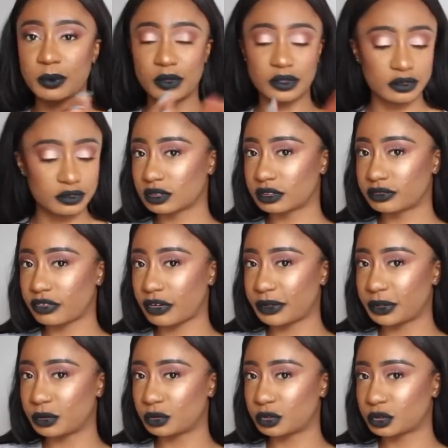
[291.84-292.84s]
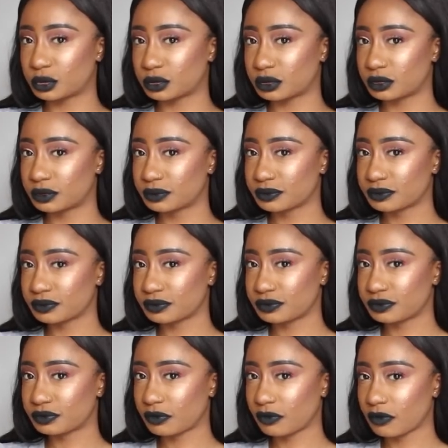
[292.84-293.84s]
one. It's very neutral.
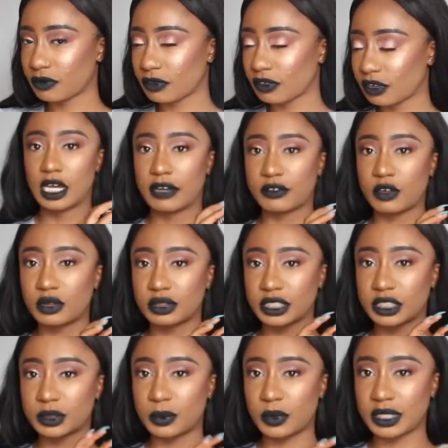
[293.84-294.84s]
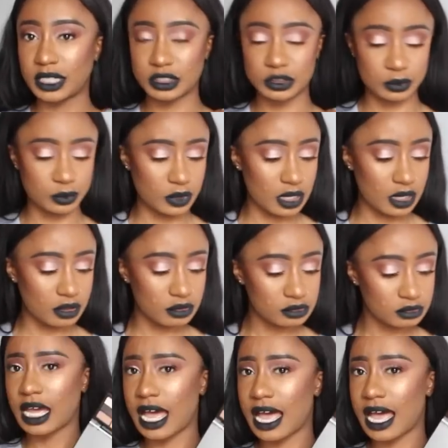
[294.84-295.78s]
I've got this one as well.